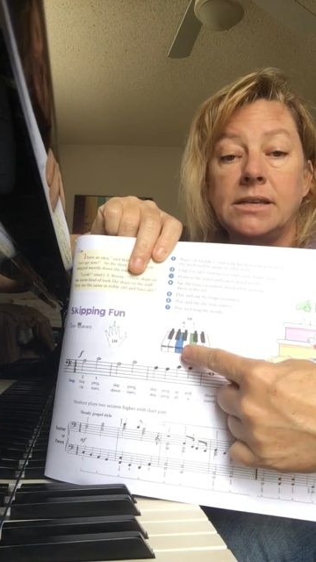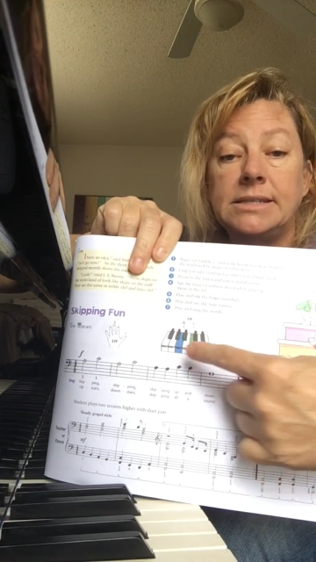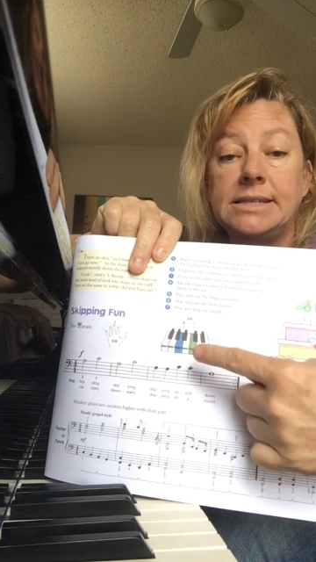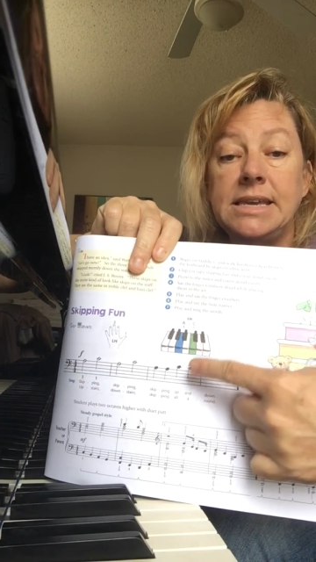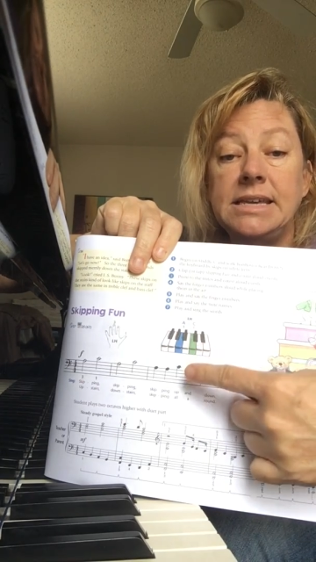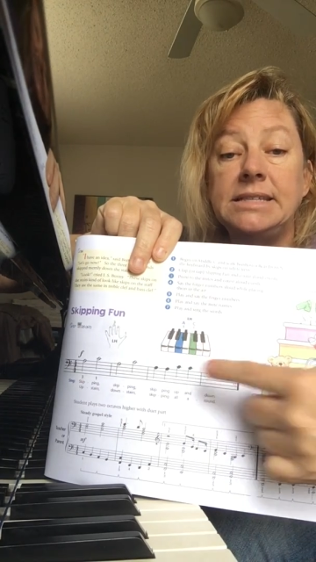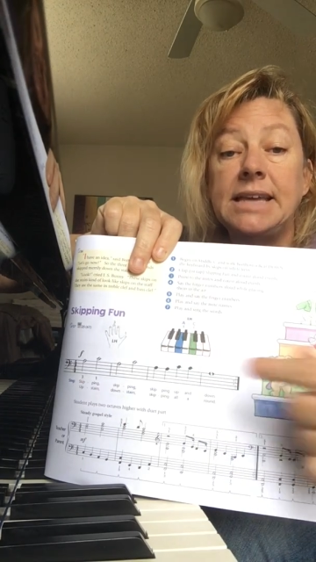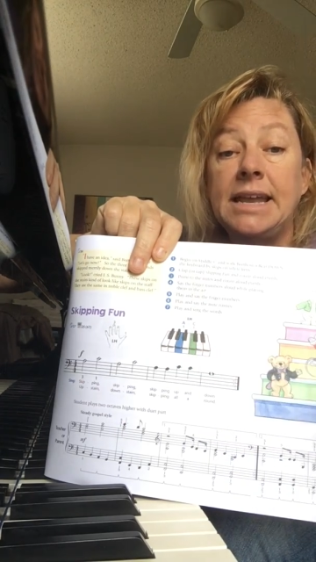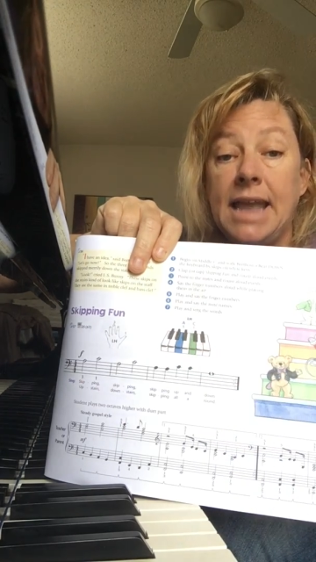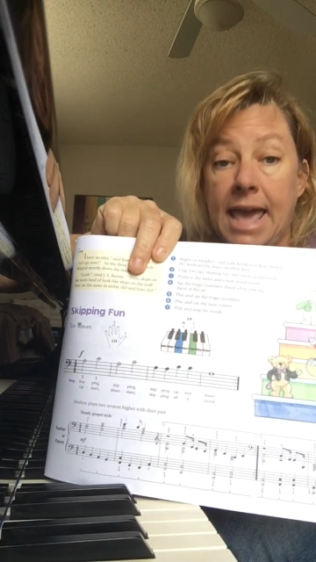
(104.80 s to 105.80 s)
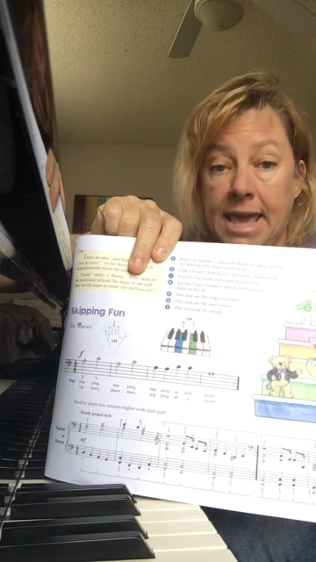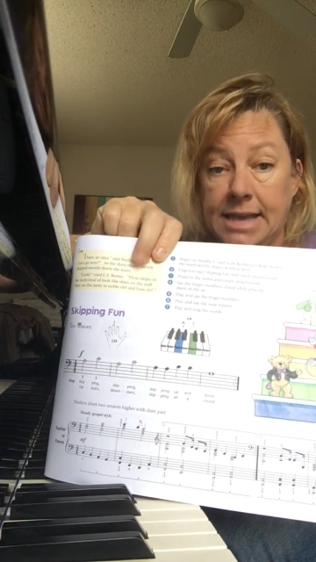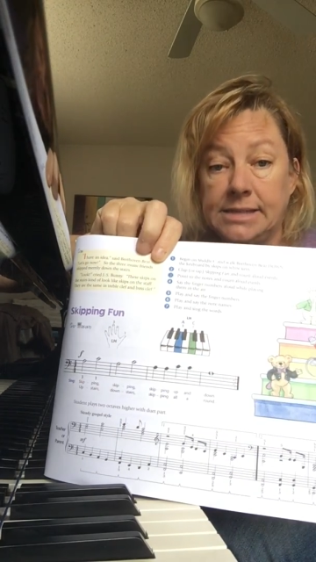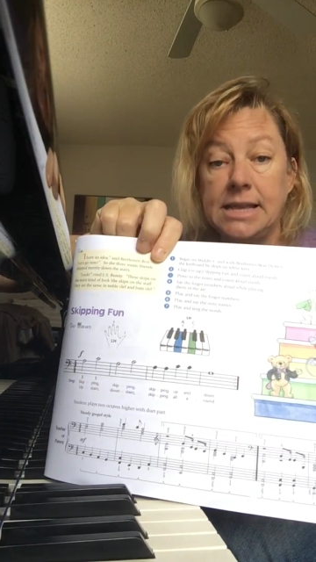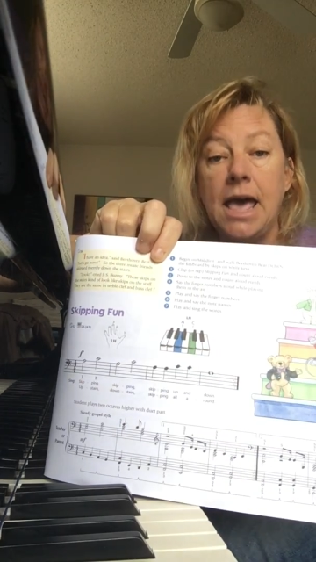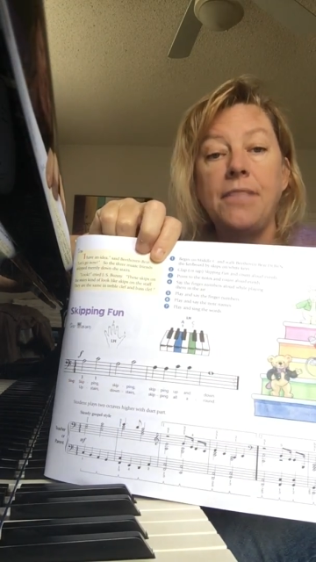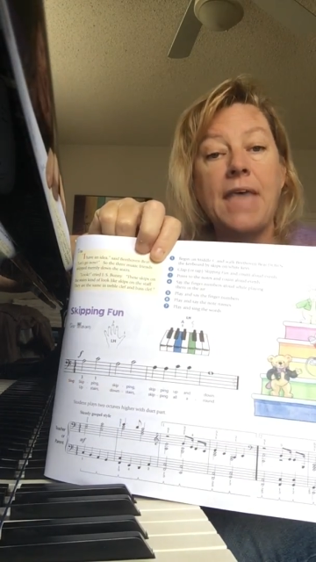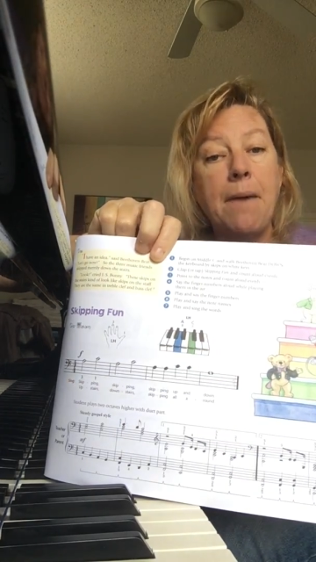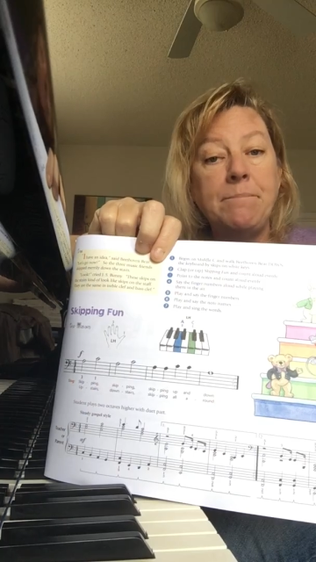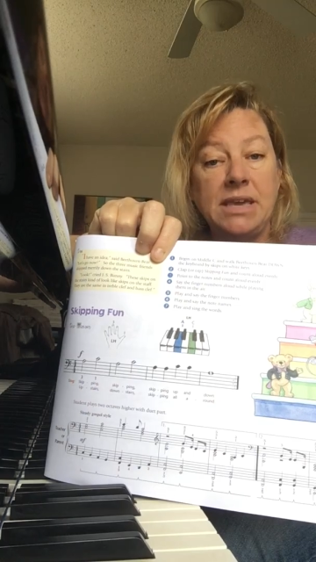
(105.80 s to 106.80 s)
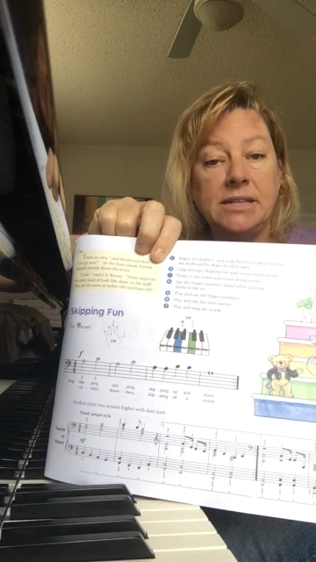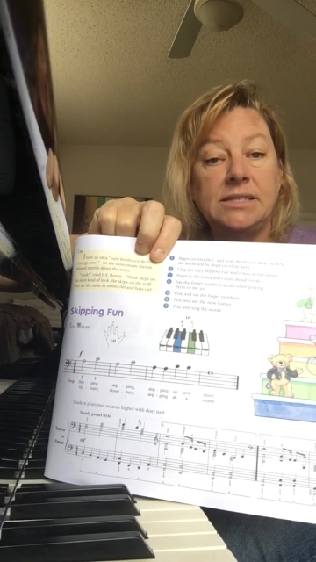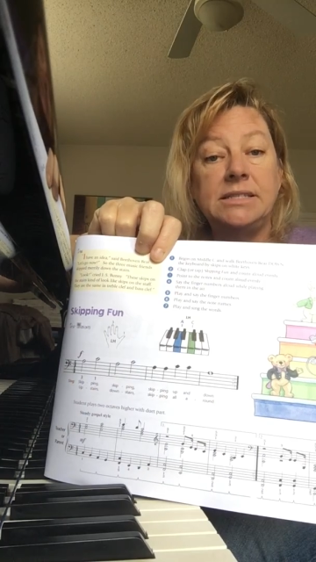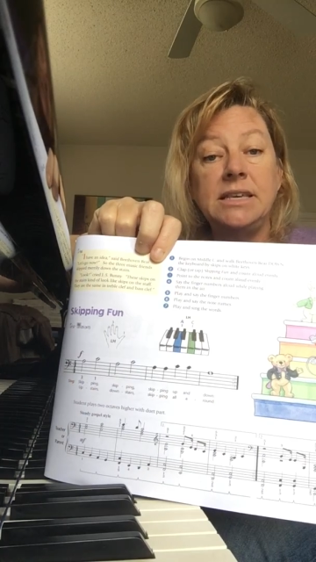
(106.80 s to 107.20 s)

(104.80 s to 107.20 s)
C's and A's. That means